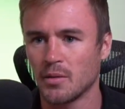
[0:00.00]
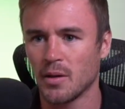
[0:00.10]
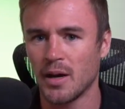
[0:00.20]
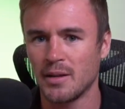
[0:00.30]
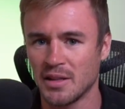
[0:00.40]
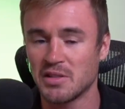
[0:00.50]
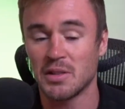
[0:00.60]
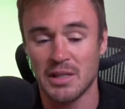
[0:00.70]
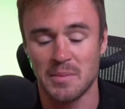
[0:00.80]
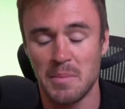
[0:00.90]
Right?
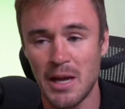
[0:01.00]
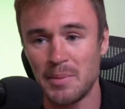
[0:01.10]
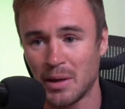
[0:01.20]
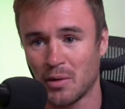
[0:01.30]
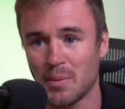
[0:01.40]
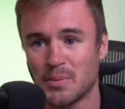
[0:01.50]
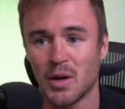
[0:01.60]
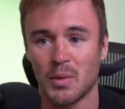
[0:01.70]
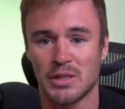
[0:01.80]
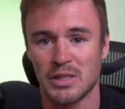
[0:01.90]
Literally, there's a meme in
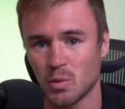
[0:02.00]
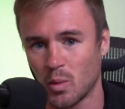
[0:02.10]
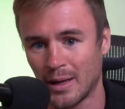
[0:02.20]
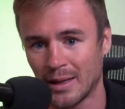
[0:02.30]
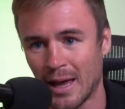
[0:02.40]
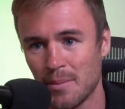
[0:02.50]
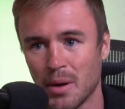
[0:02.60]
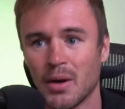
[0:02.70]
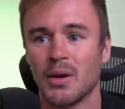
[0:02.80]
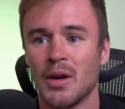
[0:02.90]
crypto, which is when
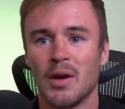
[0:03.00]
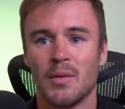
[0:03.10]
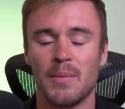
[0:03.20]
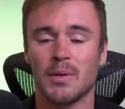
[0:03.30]
Lambo, right?